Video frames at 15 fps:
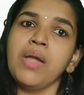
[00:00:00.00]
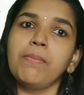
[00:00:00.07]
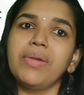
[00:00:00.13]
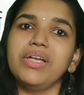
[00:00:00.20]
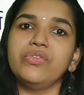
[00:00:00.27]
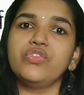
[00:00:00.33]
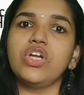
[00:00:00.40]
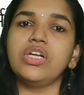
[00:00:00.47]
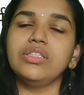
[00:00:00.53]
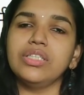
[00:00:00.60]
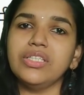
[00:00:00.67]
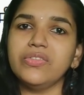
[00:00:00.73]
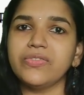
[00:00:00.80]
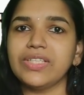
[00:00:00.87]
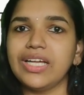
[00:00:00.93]
Based
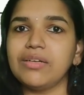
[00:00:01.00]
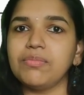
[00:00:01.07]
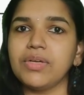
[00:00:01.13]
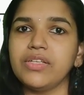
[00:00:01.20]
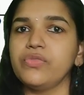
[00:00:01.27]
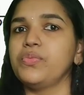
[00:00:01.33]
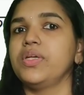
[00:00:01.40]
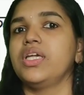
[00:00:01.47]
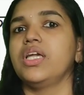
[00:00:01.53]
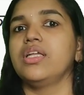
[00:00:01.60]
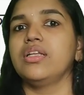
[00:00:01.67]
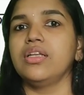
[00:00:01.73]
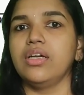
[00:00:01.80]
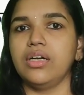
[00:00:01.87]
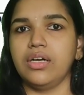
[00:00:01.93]
on these karmas, we
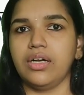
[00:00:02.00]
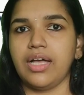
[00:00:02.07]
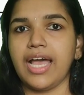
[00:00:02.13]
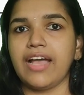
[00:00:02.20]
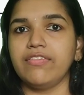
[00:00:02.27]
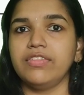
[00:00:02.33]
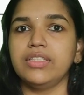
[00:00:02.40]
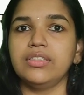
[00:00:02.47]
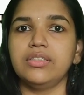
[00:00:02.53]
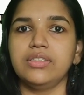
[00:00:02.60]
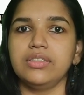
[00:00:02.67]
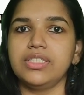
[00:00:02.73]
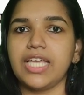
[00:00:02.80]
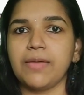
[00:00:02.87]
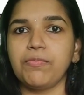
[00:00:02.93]
can have
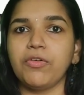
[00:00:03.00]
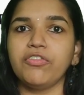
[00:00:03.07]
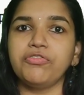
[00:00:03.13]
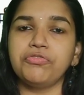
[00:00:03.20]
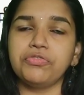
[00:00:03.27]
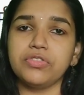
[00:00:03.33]
the type of